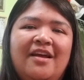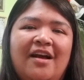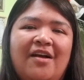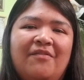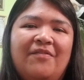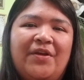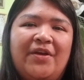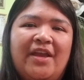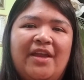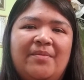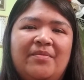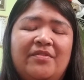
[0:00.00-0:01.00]
um, Fair
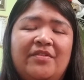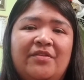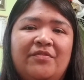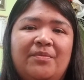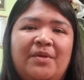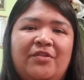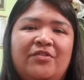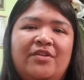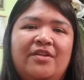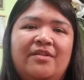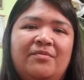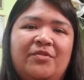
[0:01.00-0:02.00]
Games
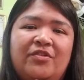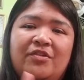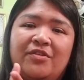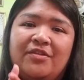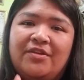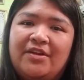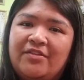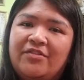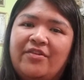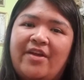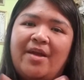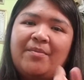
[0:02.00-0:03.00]
information, which include their
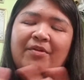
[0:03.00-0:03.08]
Instagram,